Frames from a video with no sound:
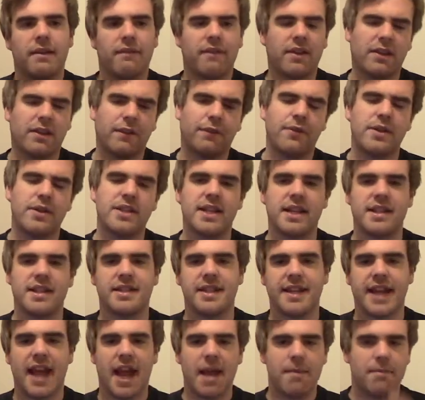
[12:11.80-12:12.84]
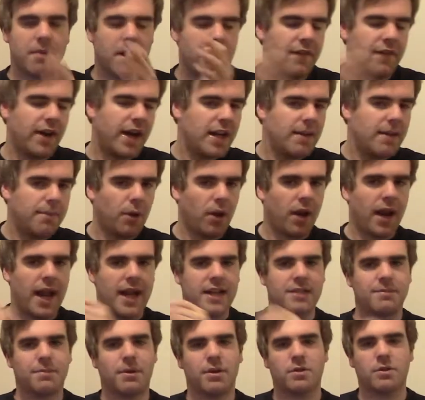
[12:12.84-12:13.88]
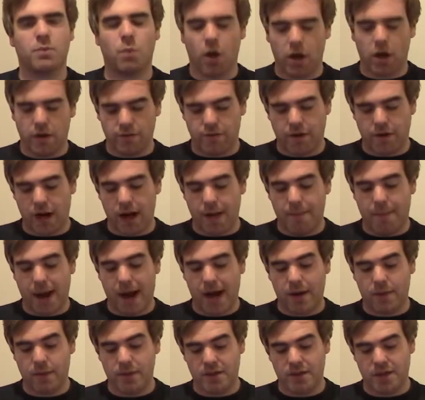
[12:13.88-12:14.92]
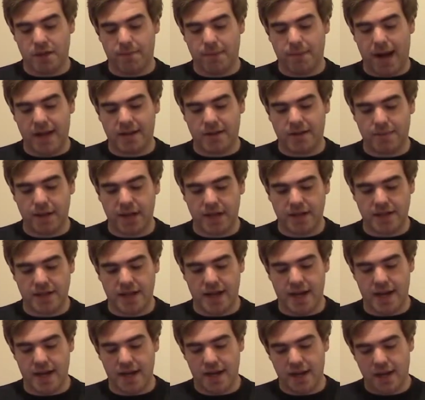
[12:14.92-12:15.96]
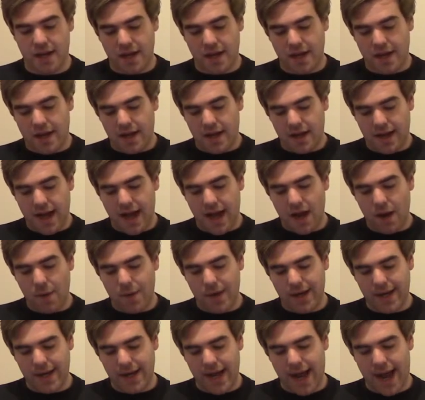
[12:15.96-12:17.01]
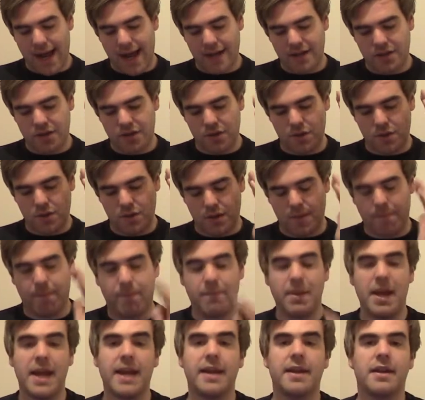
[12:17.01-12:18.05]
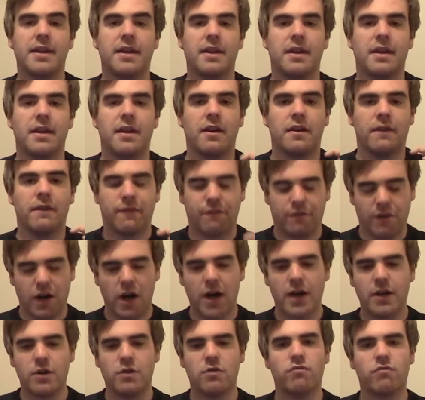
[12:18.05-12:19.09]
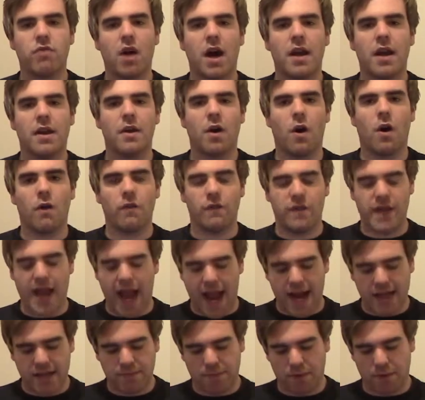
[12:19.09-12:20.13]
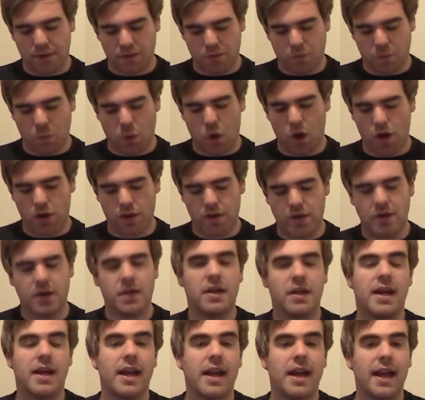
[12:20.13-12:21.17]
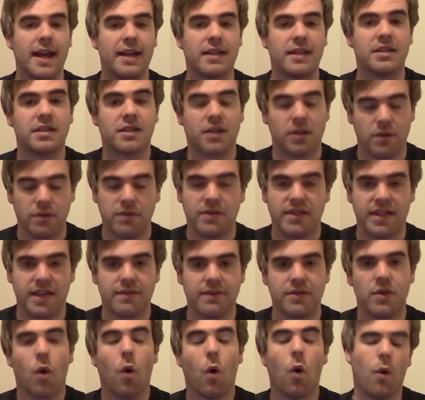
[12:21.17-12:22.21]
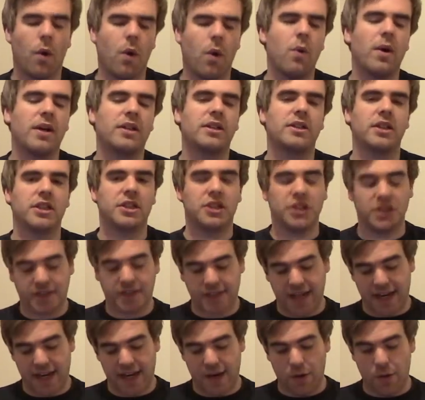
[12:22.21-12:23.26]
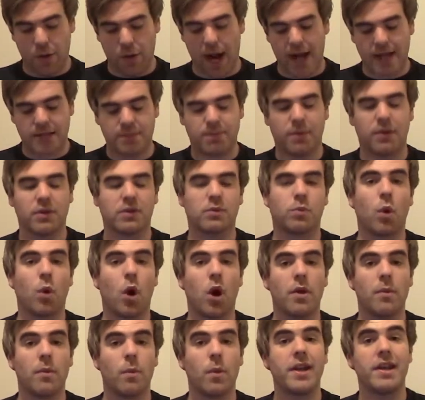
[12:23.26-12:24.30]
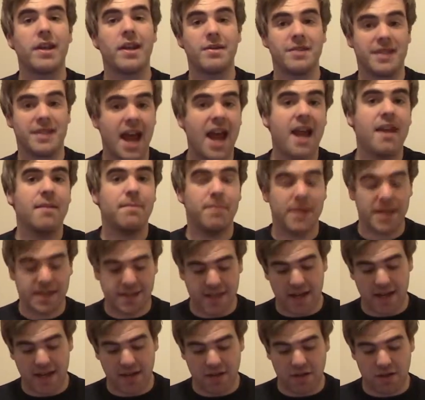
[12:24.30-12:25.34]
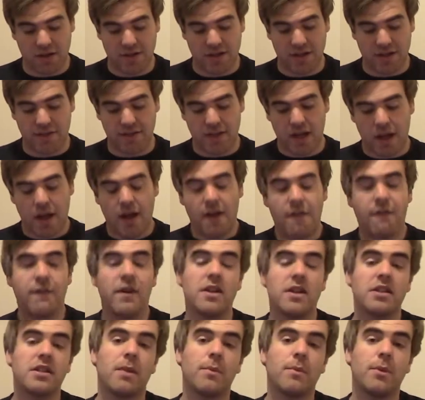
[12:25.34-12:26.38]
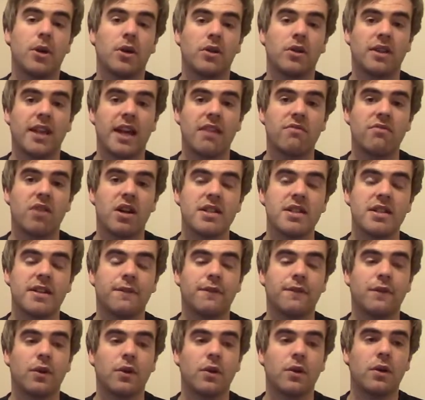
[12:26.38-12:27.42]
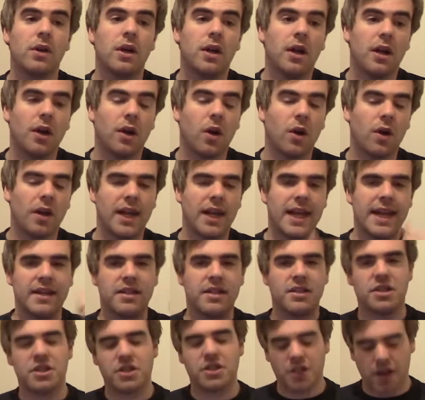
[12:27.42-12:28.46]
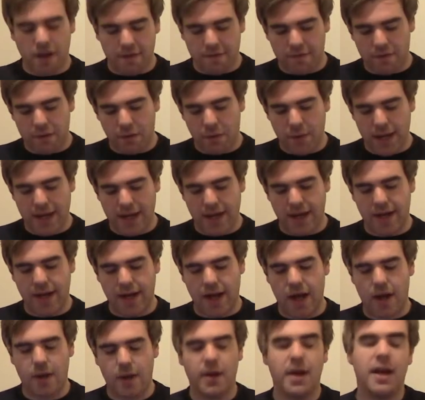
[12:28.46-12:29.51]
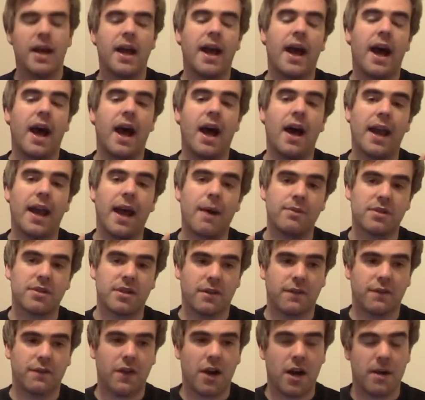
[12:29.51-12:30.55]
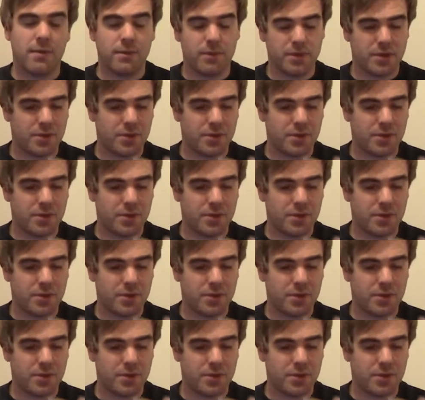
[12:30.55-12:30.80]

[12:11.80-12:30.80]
That's a 360 game, but available on Xbox One via backwards compatibility. Now we can get into the big final run of the Xbox One exclusives, or actually I should say they're all Xbox One, Windows 10 PC exclusives. First up, we've got Dead Rising 4, got leaked just over a week ago. That was confirmed.